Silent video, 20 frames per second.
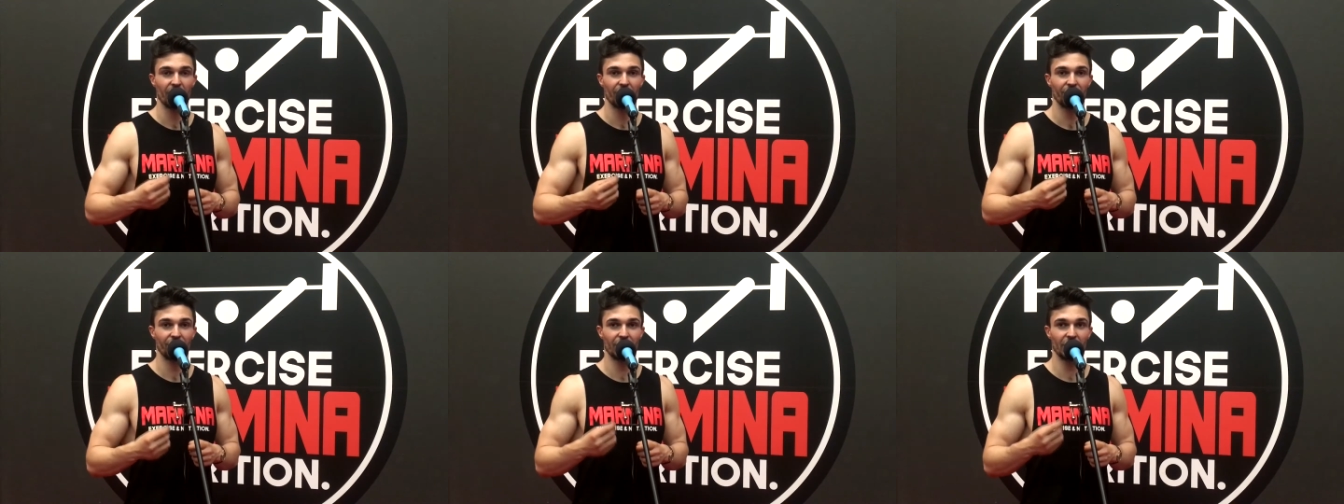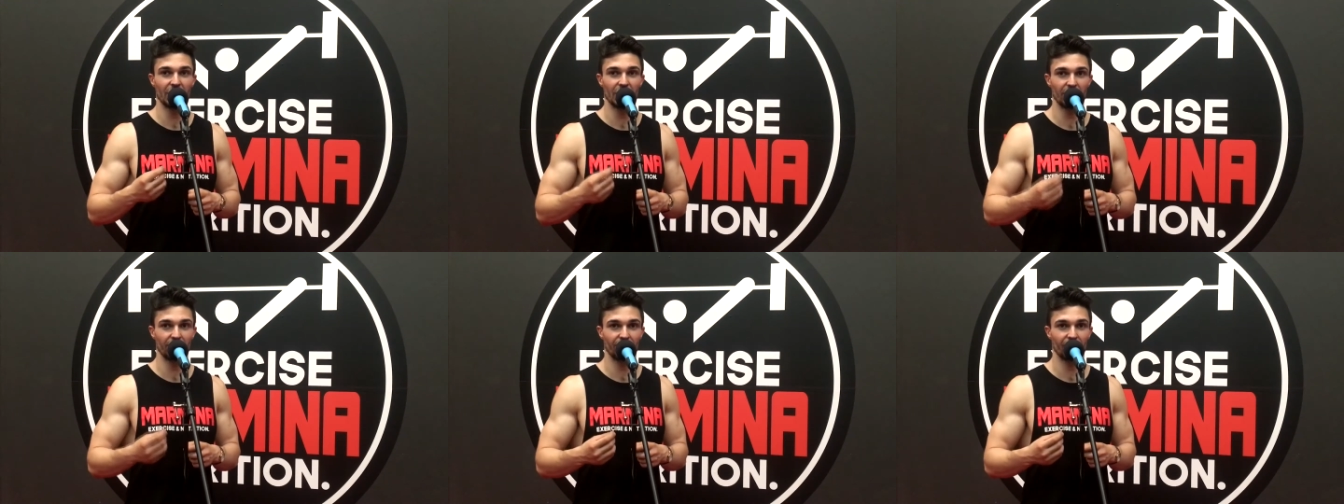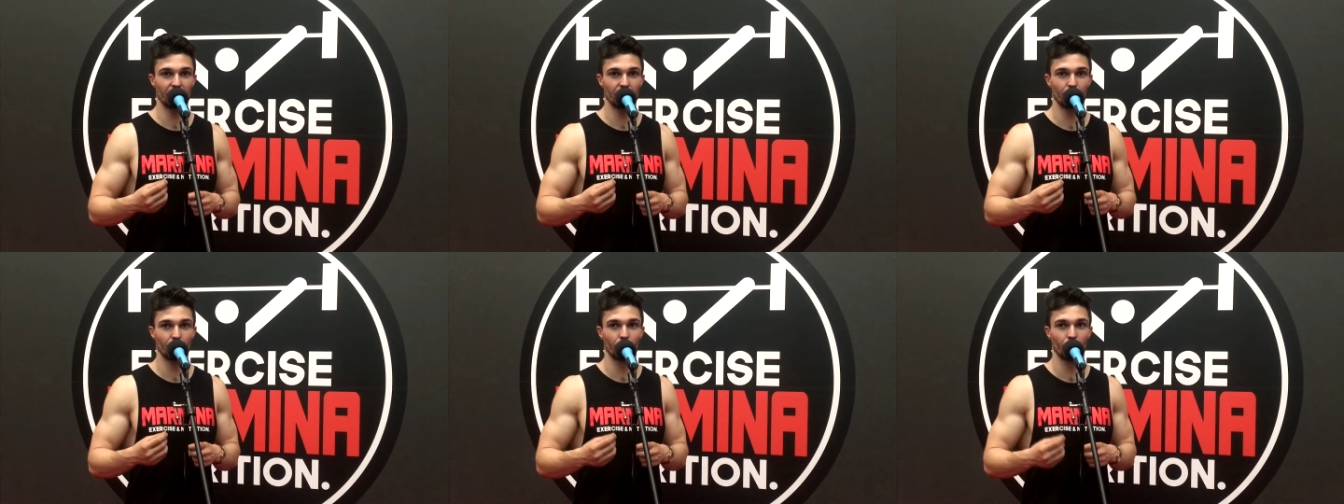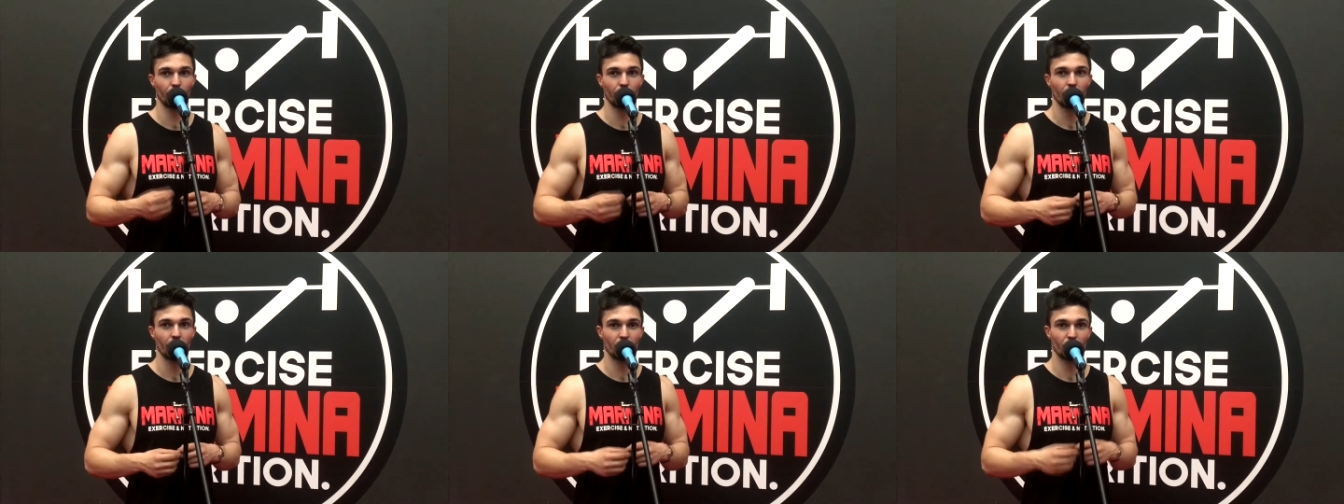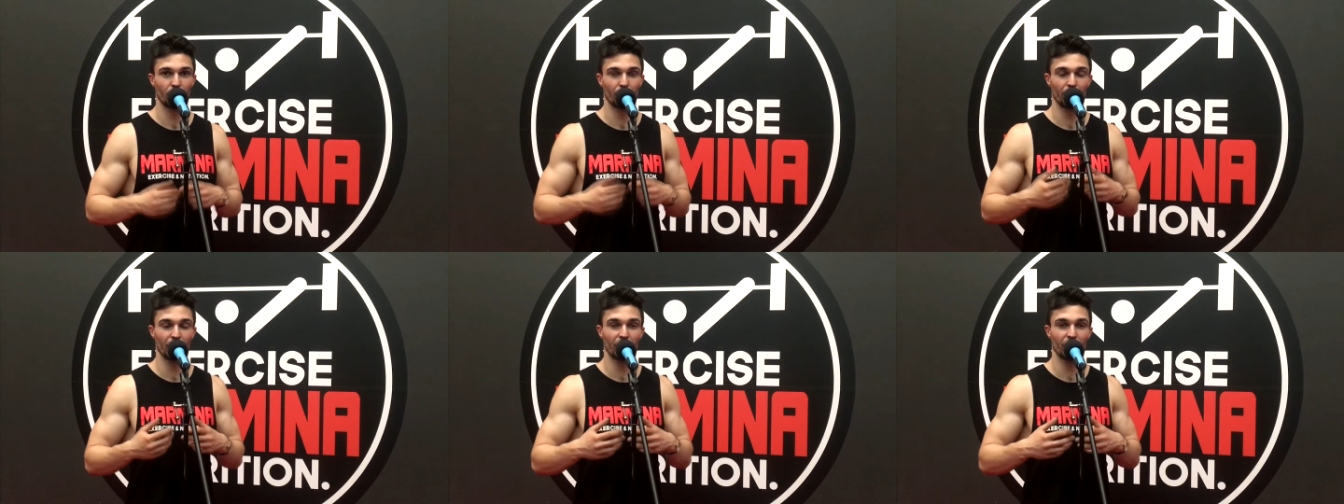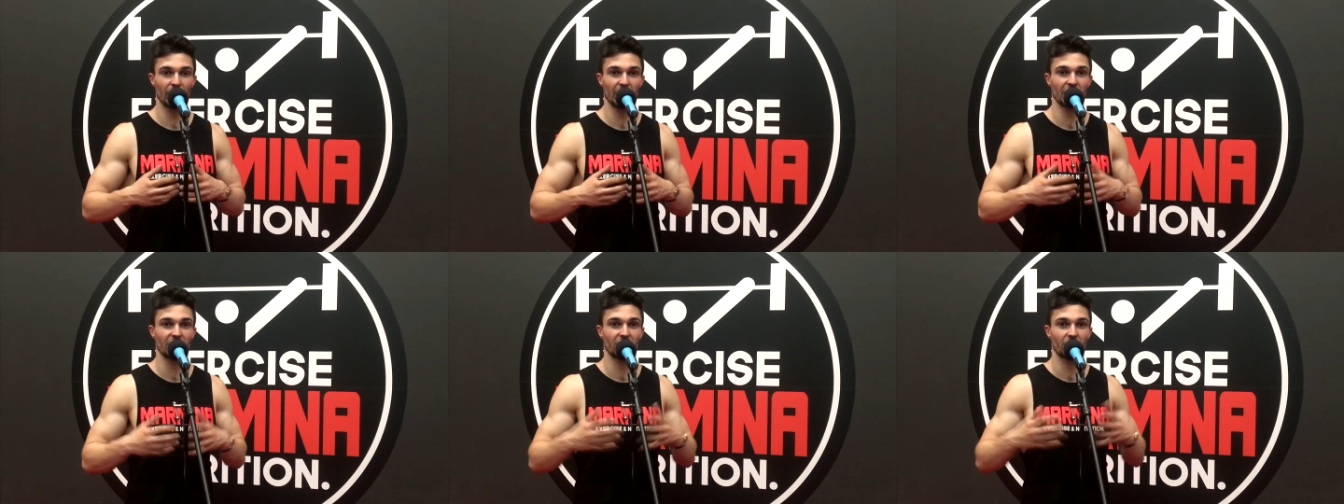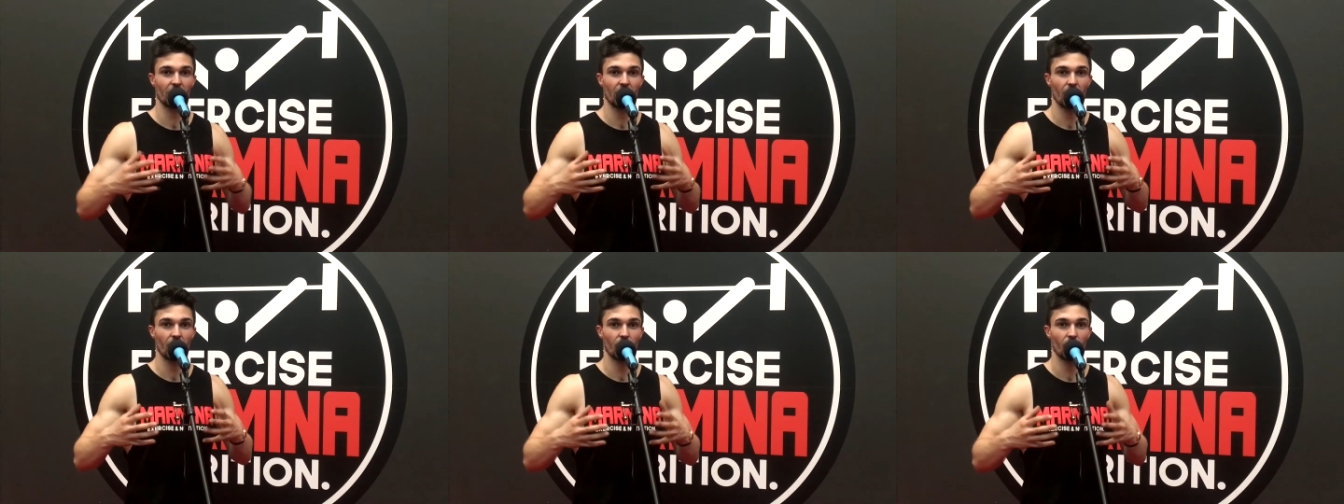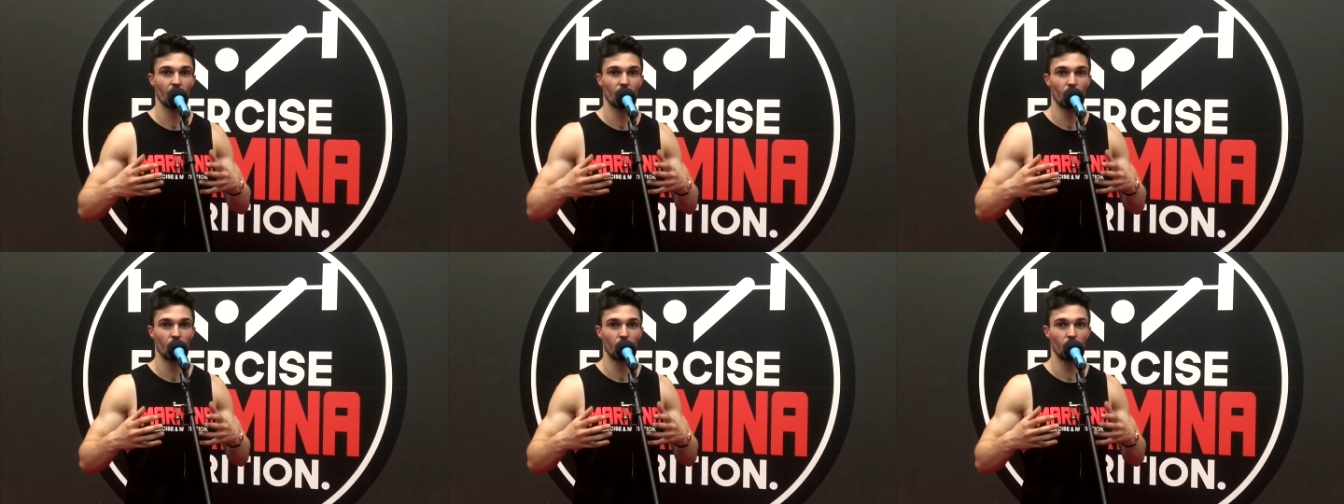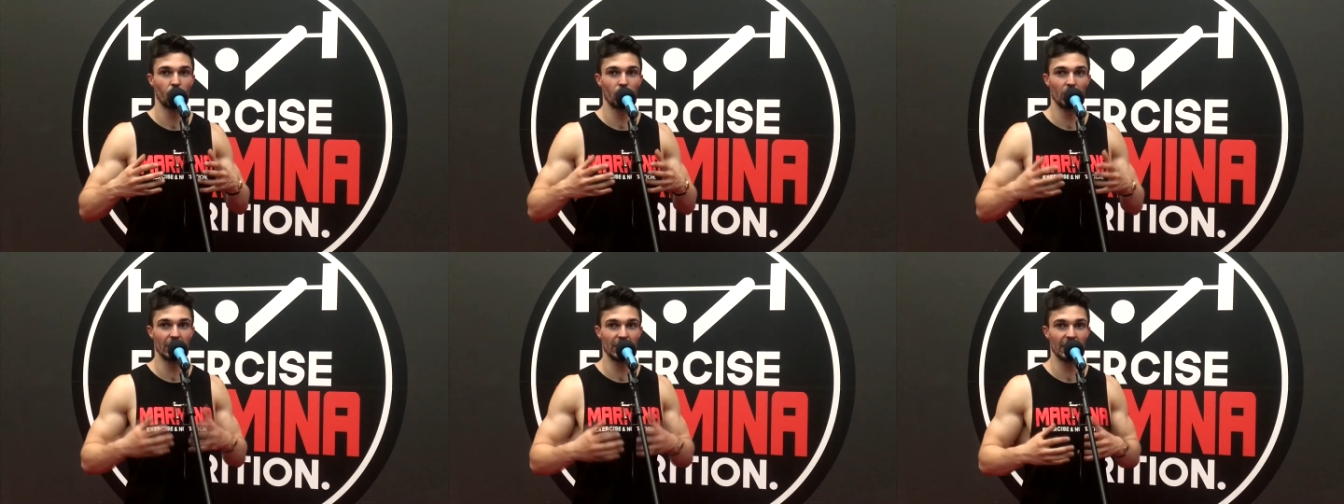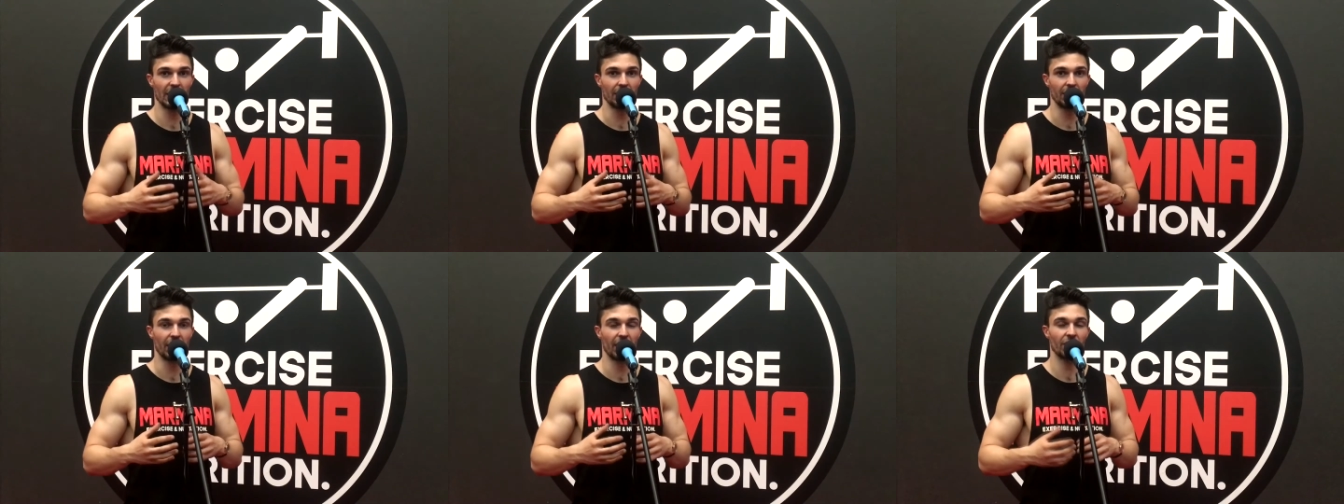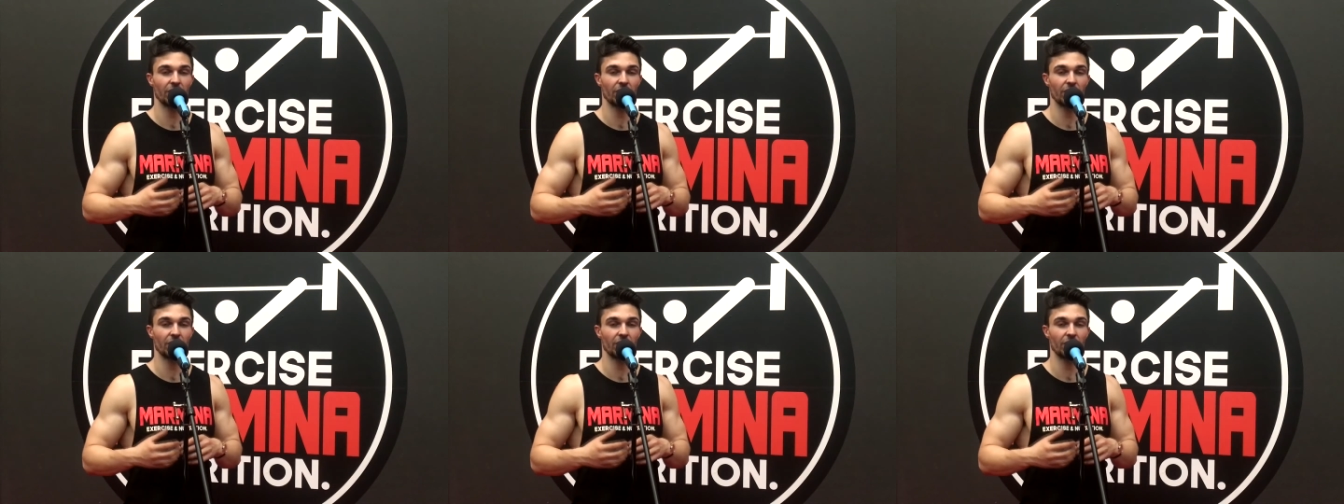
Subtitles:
for the individual to progress within.